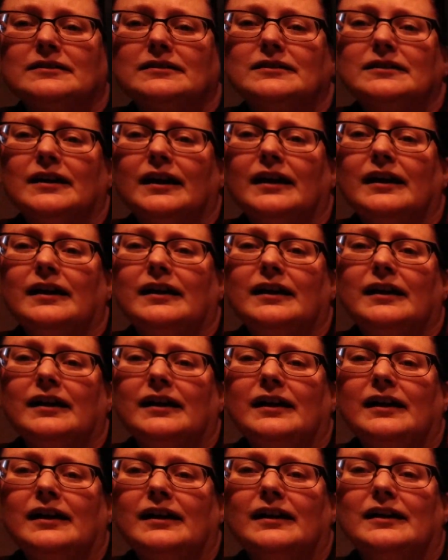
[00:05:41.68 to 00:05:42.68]
Okay,
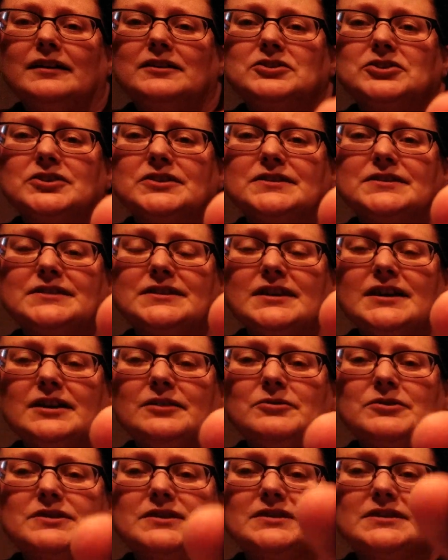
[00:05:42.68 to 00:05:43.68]
as you can see, it
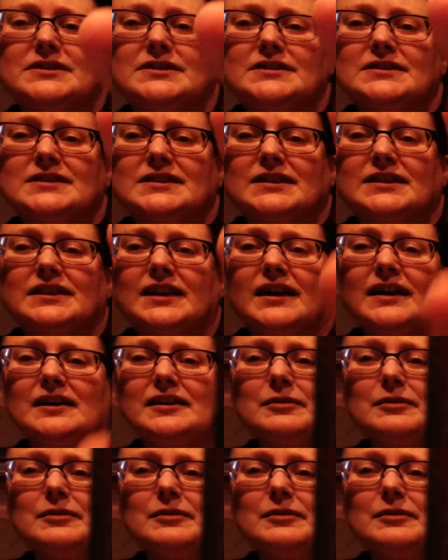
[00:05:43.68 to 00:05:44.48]
was a decent length